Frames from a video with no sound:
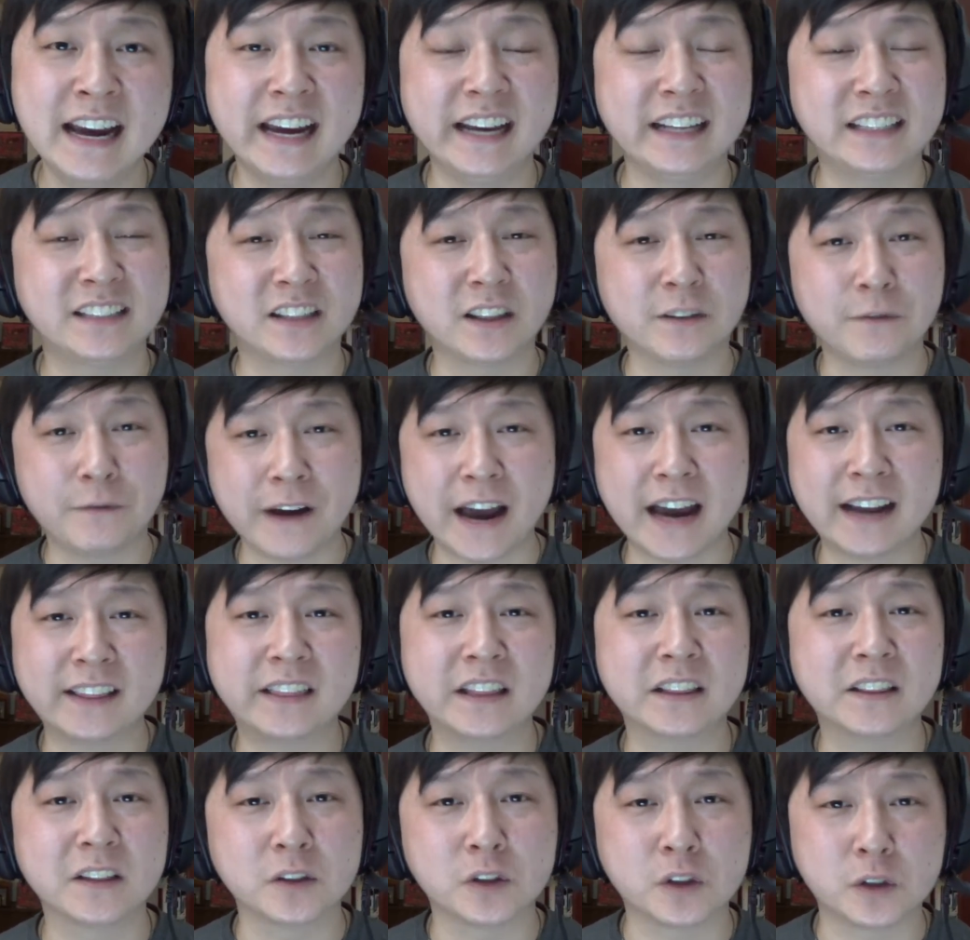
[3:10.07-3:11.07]
It's the
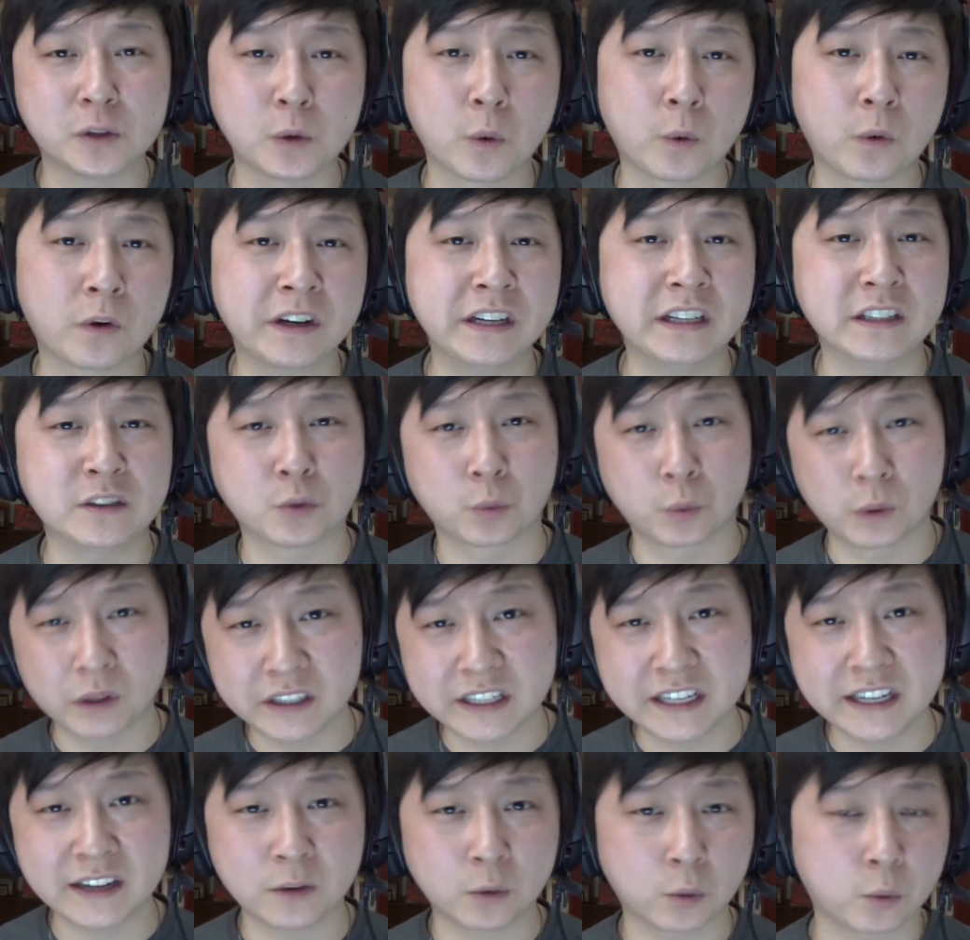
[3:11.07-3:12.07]
fact that the story is
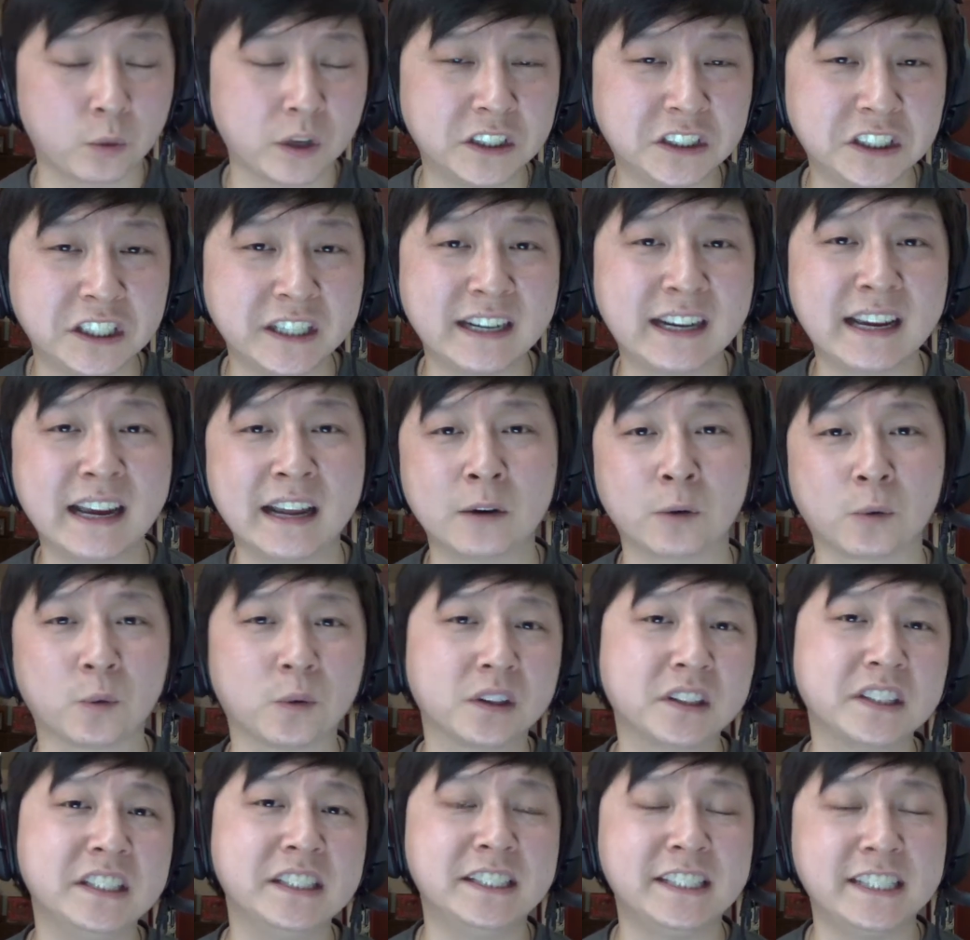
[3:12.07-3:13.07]
really enriching and
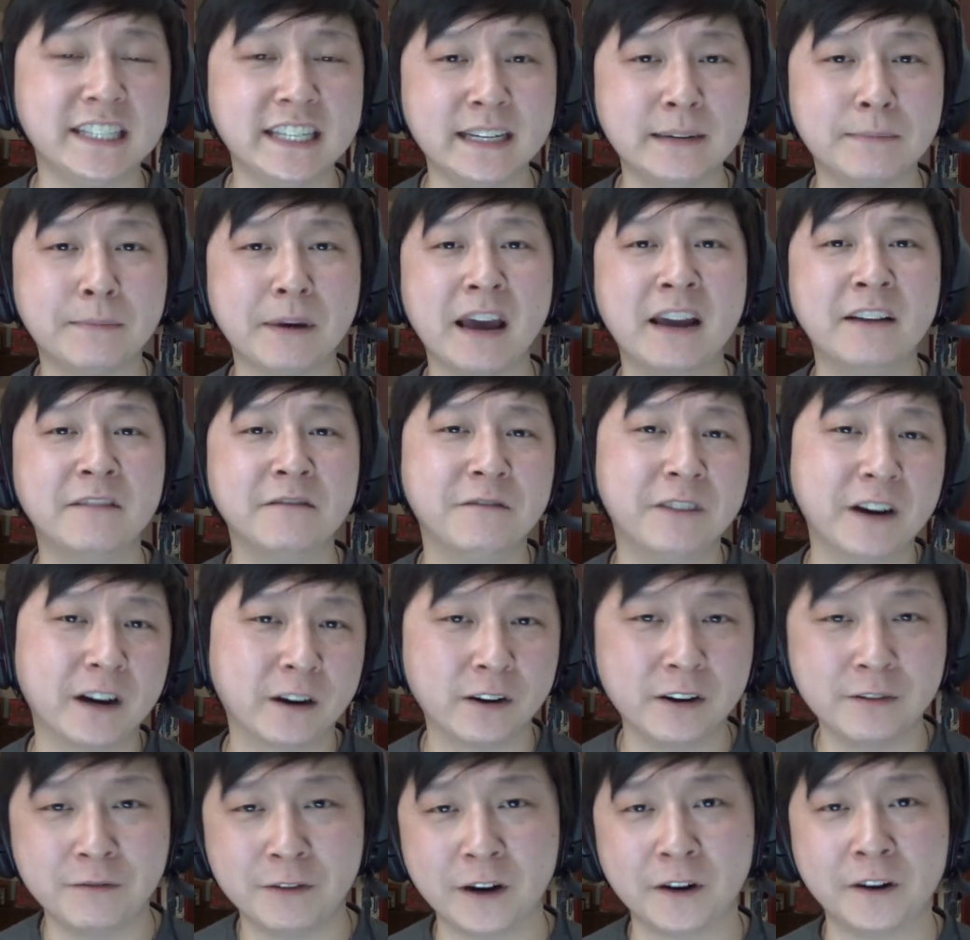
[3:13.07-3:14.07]
really deep and
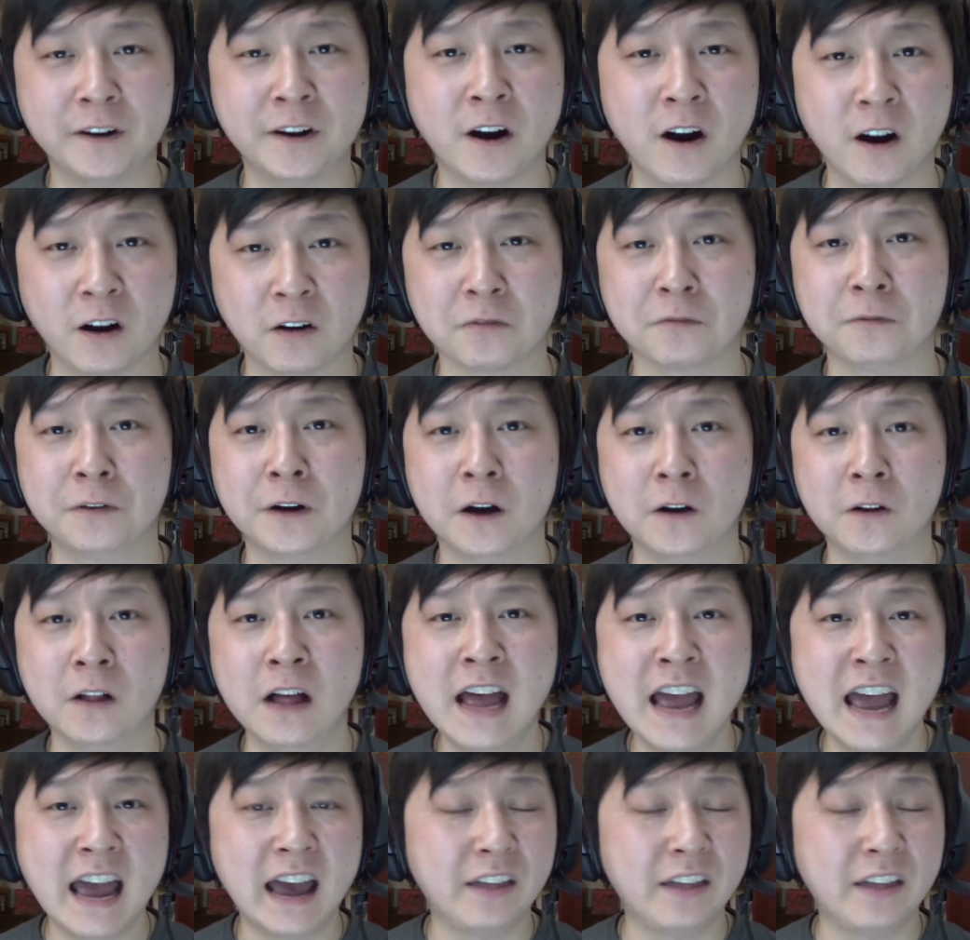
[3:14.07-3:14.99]
very, very heartfelt.